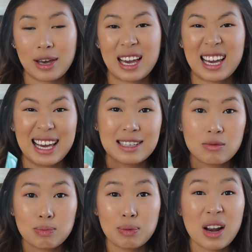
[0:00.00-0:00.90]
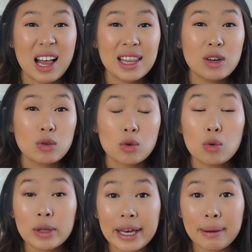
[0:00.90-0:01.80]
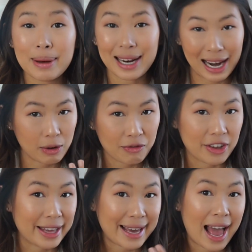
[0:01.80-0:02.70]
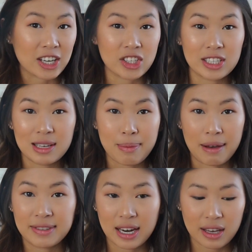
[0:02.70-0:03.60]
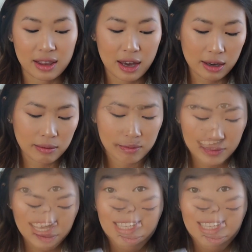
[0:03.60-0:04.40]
It is a little cooling, but I don't feel like it actually depuffs anything.